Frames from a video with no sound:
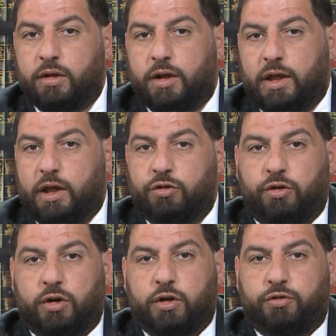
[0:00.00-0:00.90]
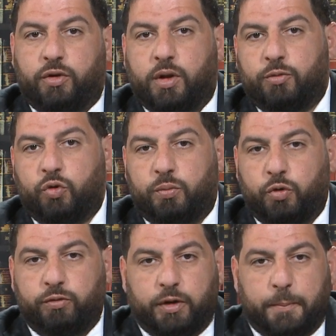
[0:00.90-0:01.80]
the easier it is for them to
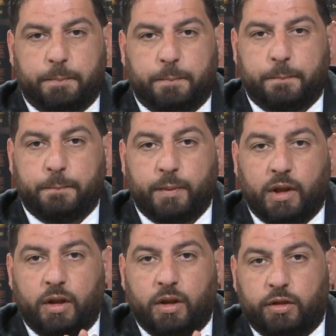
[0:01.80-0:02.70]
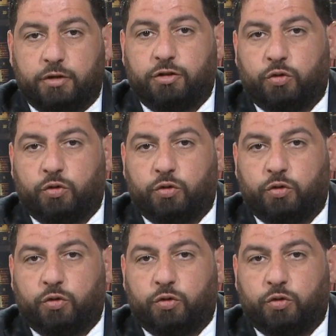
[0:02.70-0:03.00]
approve it. This